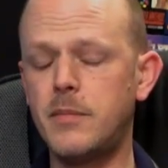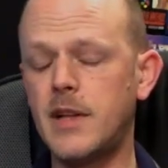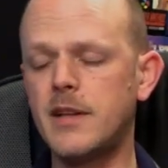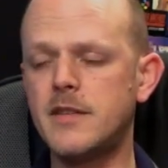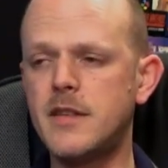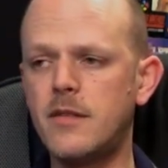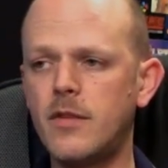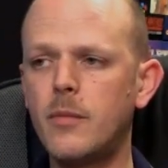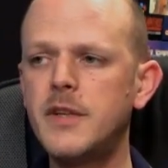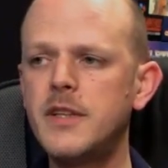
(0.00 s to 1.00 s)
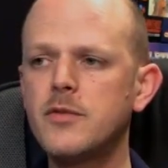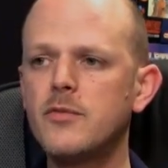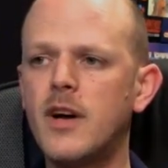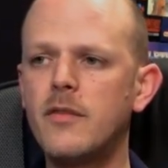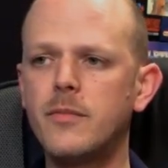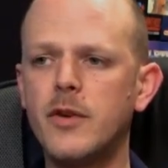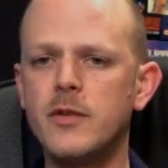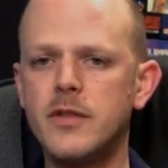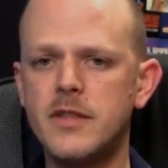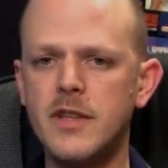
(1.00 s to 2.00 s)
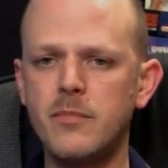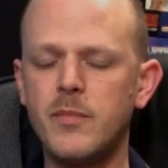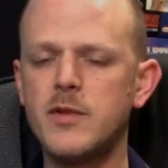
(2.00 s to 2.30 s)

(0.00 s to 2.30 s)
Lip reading: let's say the floppy disk drive, because he sent